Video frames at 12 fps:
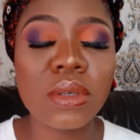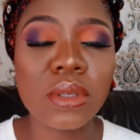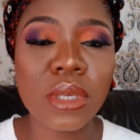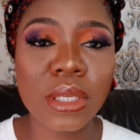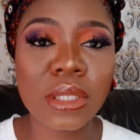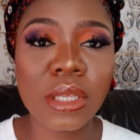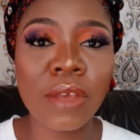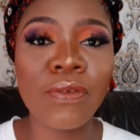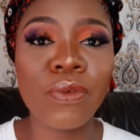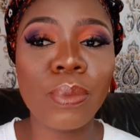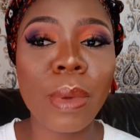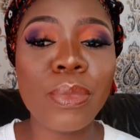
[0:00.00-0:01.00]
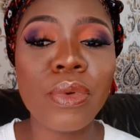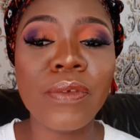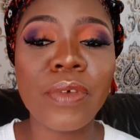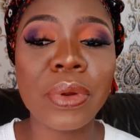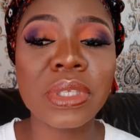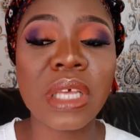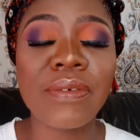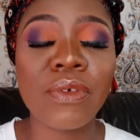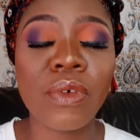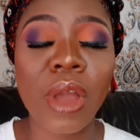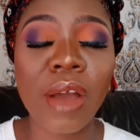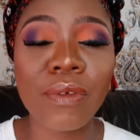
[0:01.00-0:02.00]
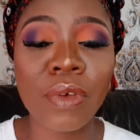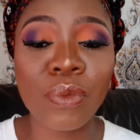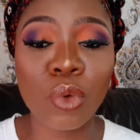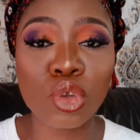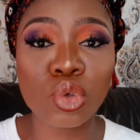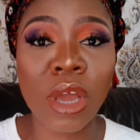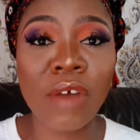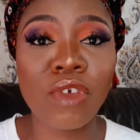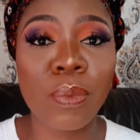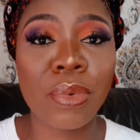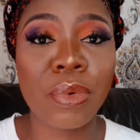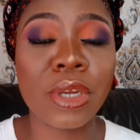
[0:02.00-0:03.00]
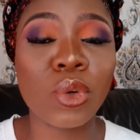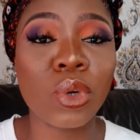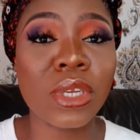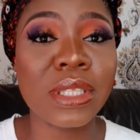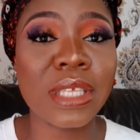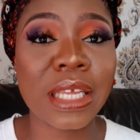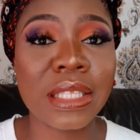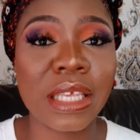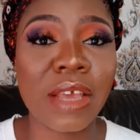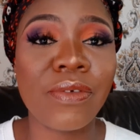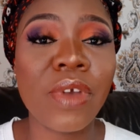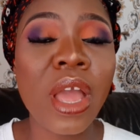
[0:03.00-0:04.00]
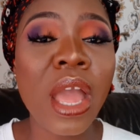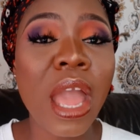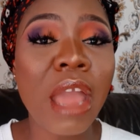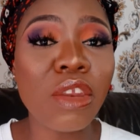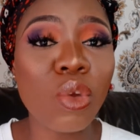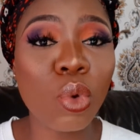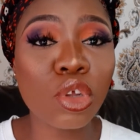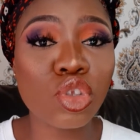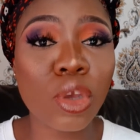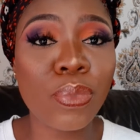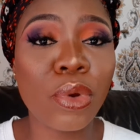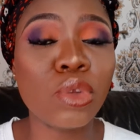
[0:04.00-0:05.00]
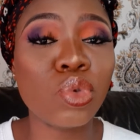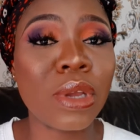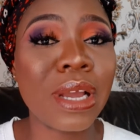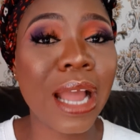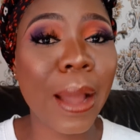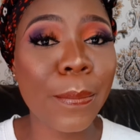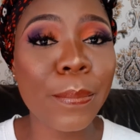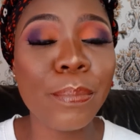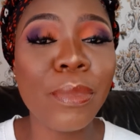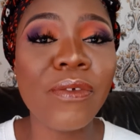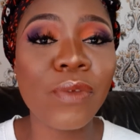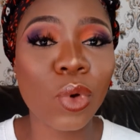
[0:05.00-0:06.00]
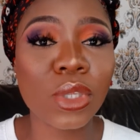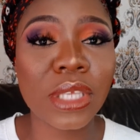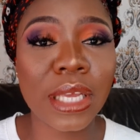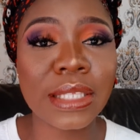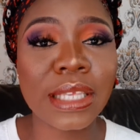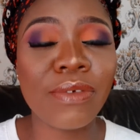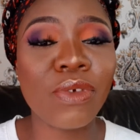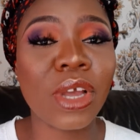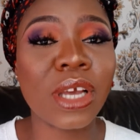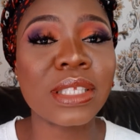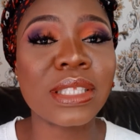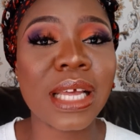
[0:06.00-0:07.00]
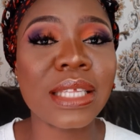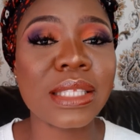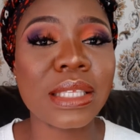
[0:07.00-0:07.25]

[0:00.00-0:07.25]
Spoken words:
Yes, if you maybe for instance if you want to have your period on the 30th and you want your period to come before 30th, you can start